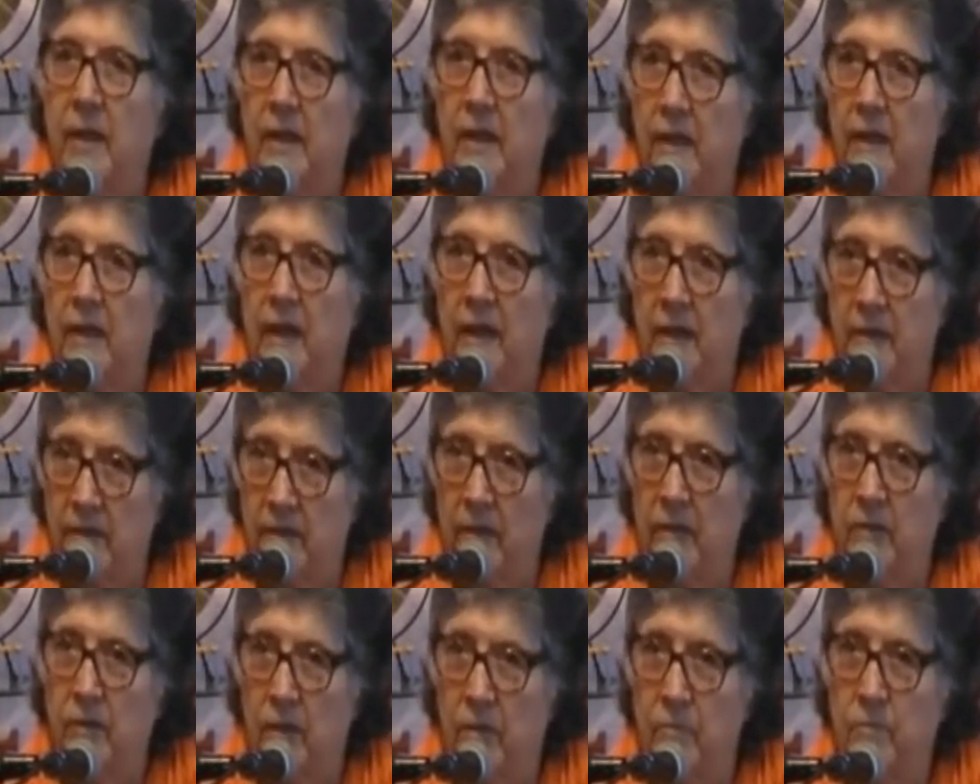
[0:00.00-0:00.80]

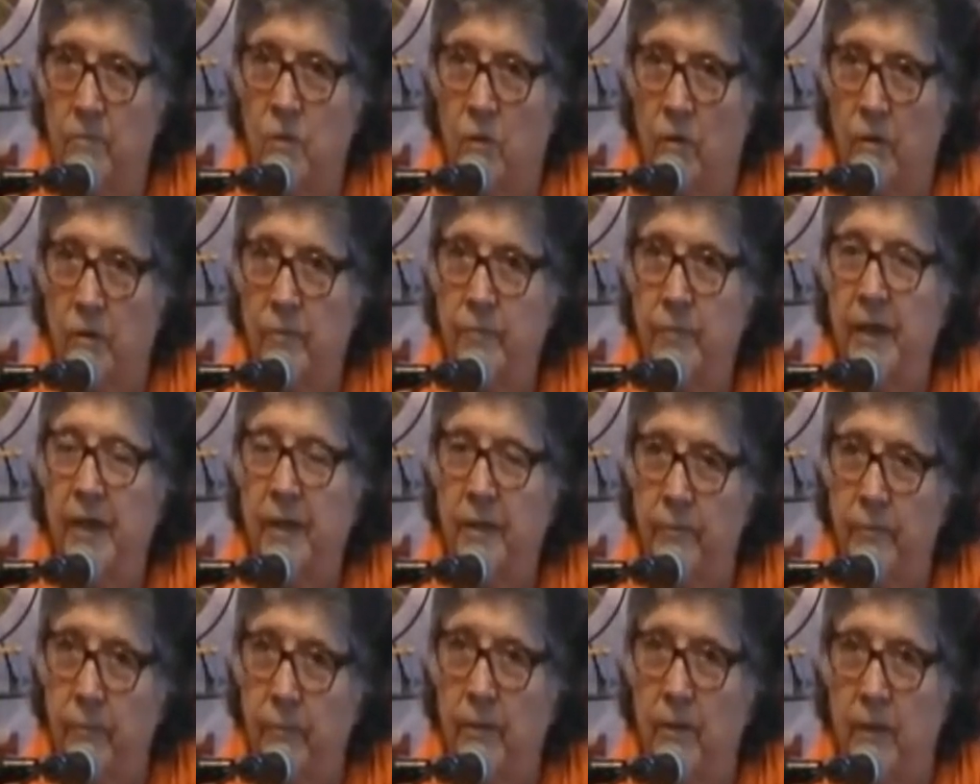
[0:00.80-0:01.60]
And the more
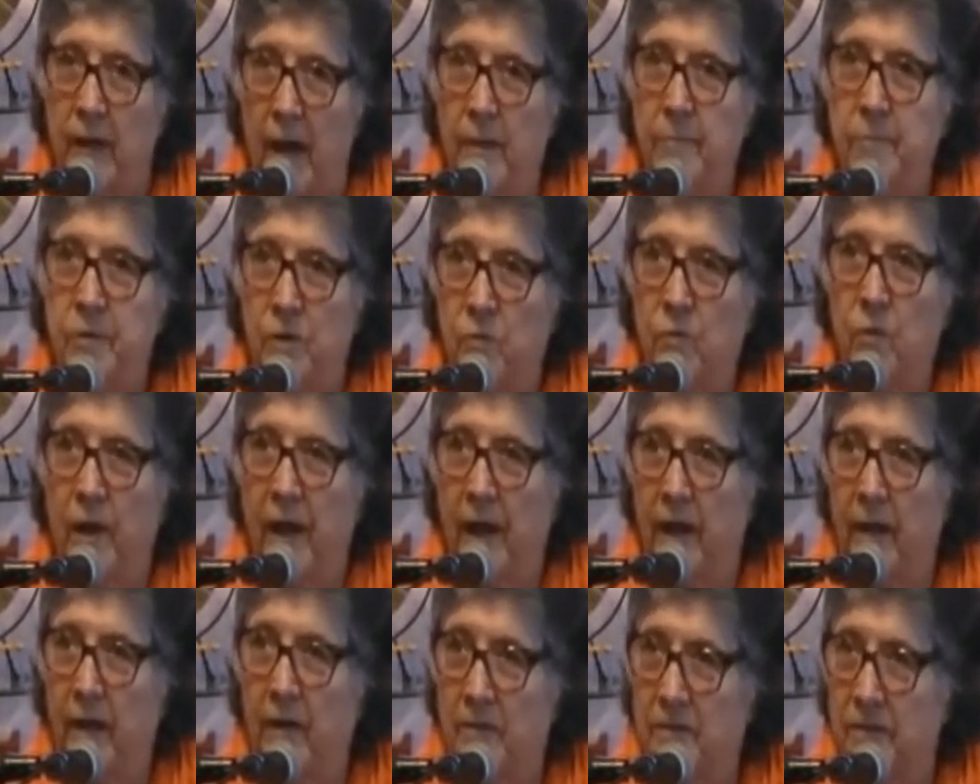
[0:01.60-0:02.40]
people I'm
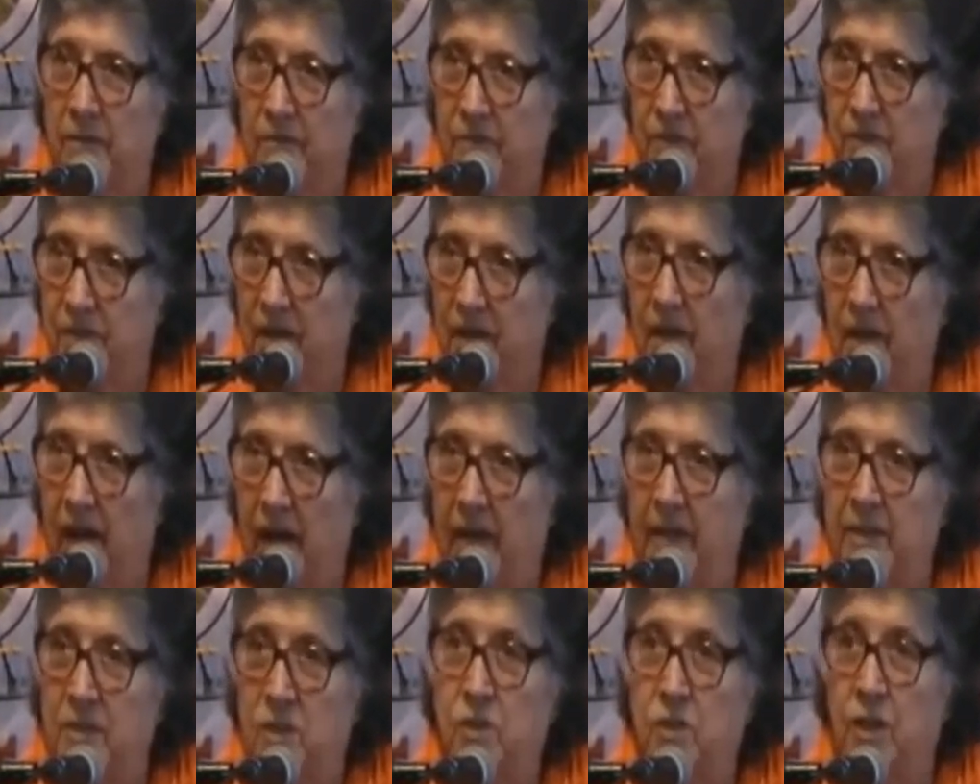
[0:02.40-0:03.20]
around,
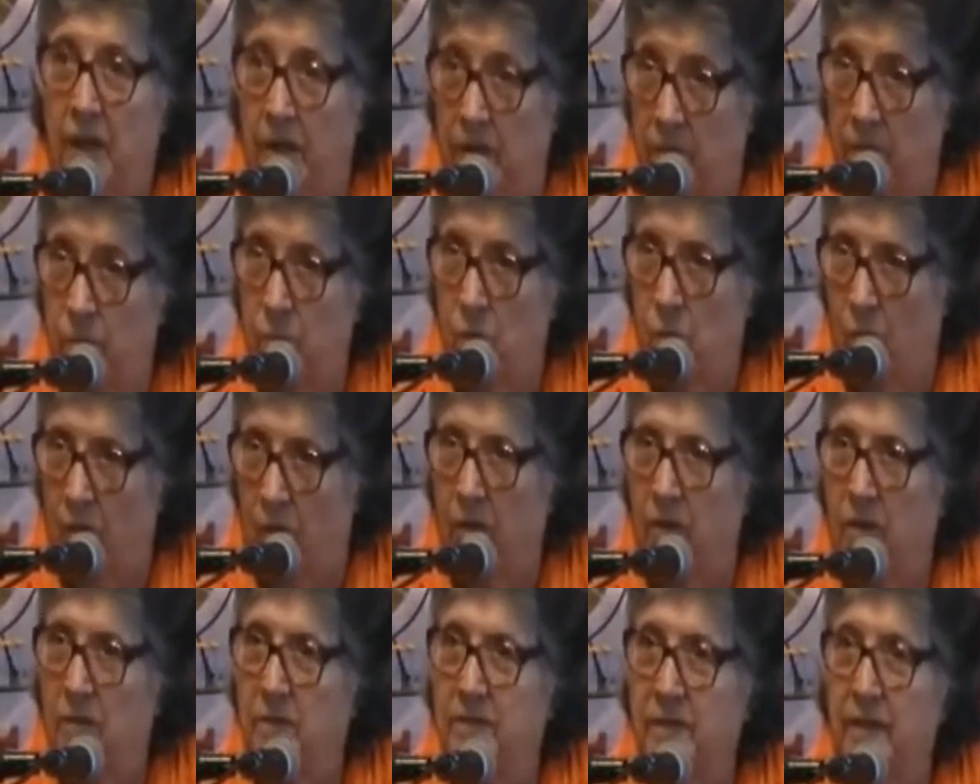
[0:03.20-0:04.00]
I shake
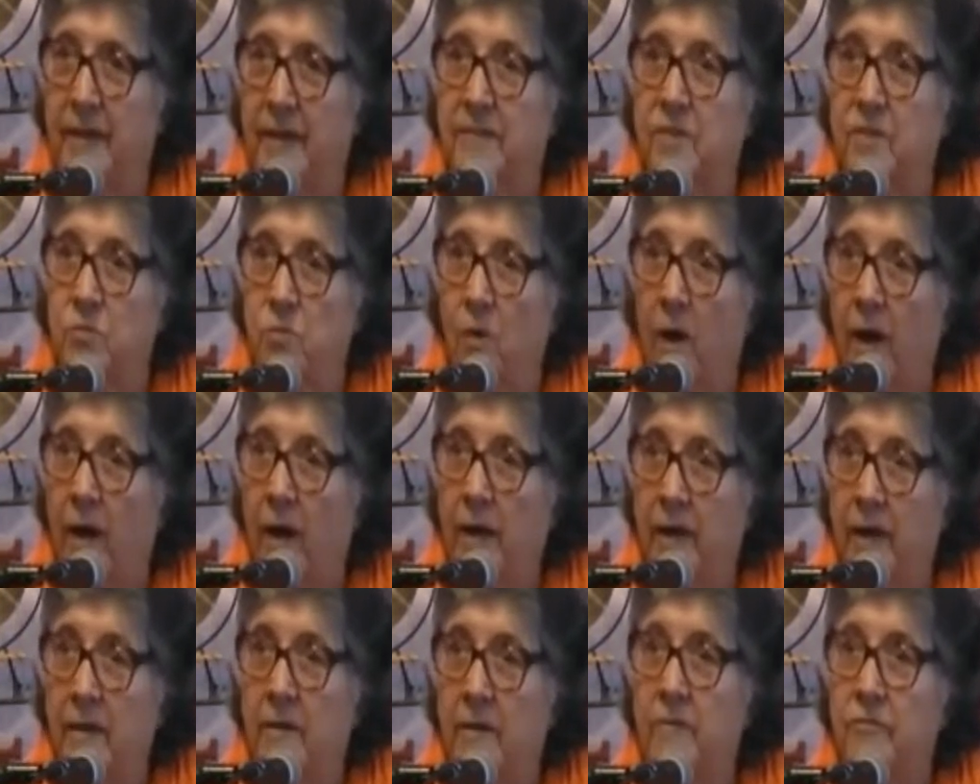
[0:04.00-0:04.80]
more. That's
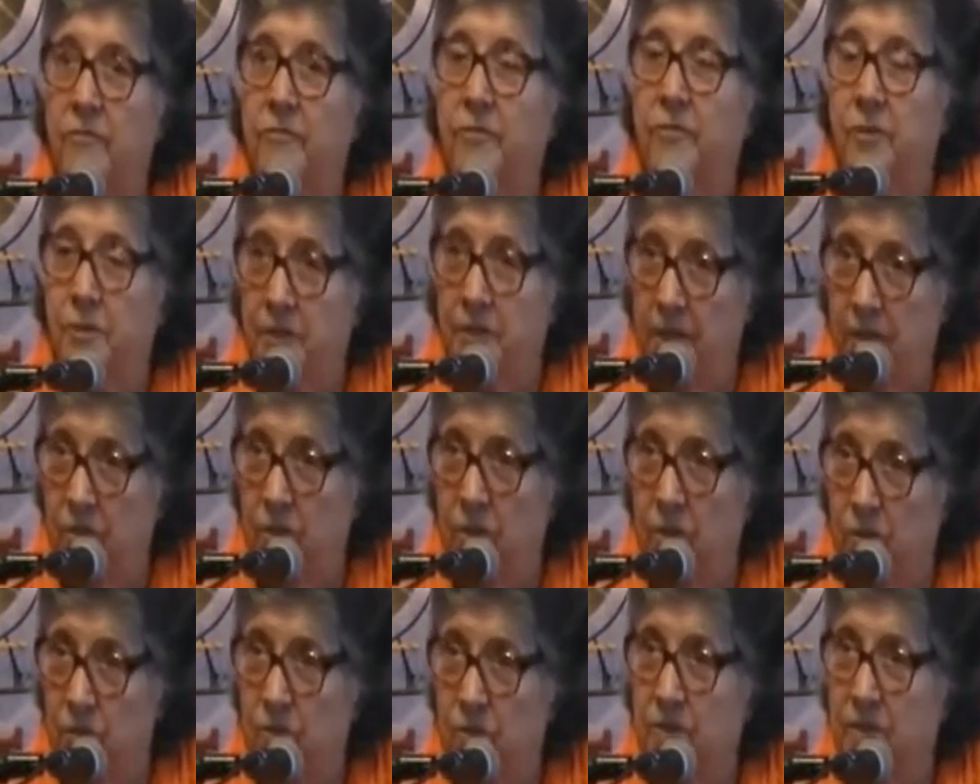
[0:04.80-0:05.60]
why for
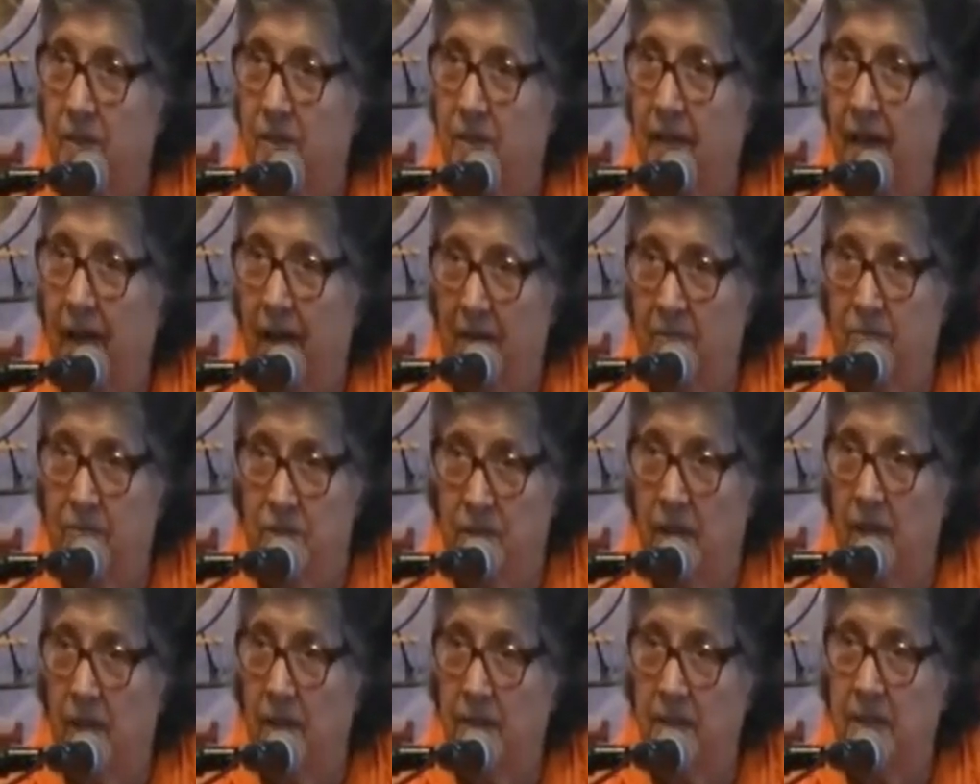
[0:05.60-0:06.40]
years I've
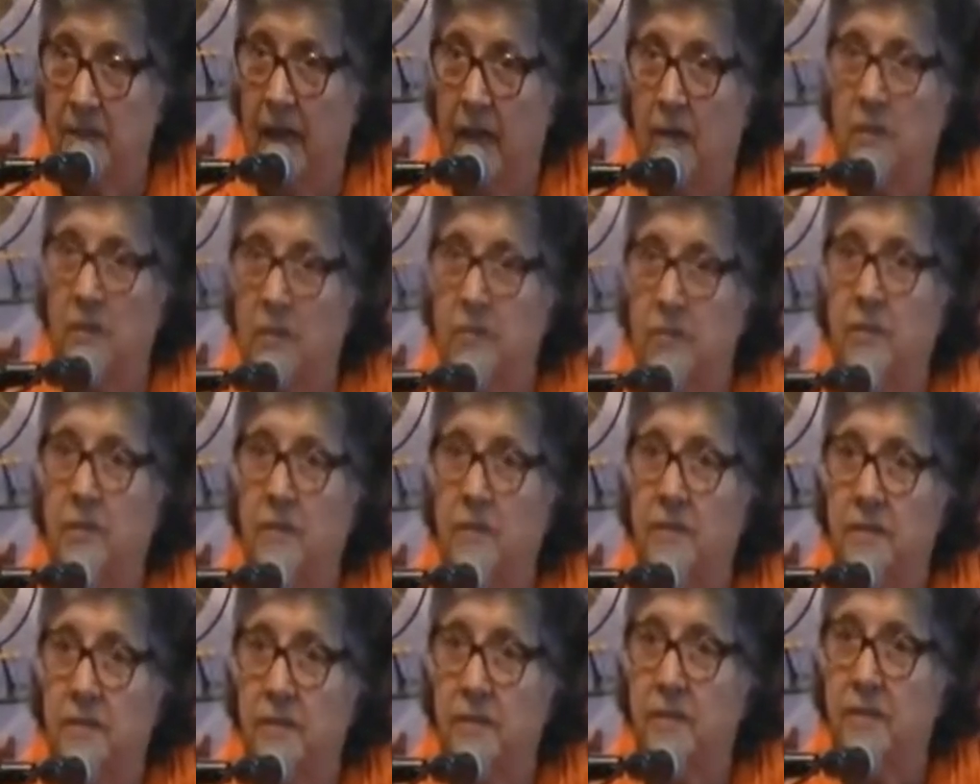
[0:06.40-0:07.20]
sat down
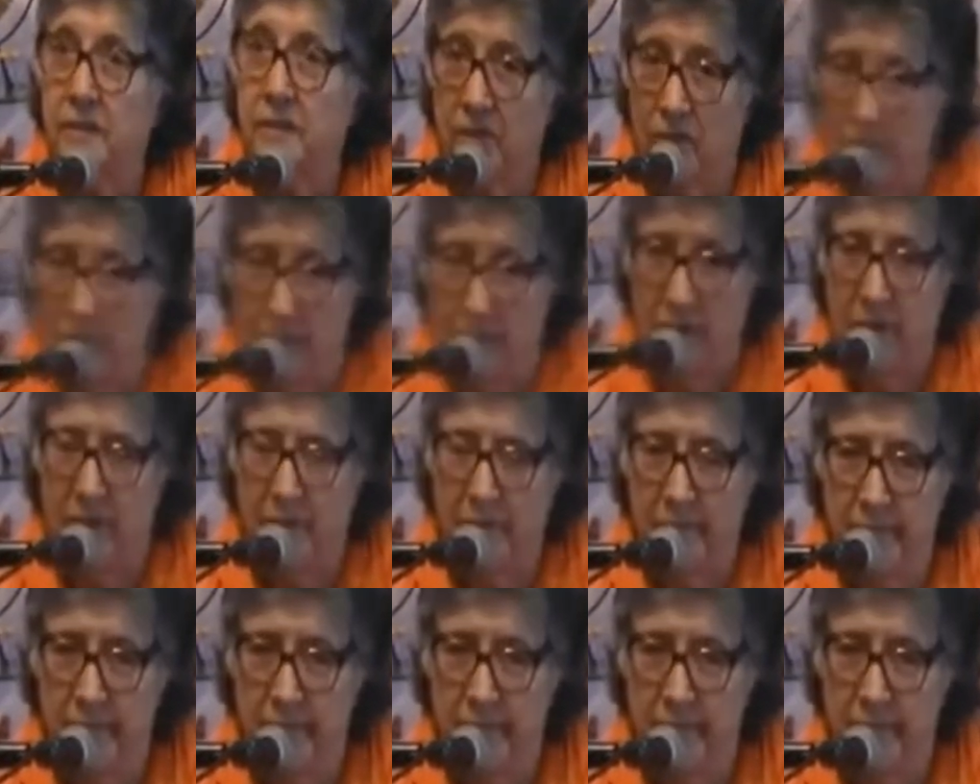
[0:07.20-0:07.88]
to talk.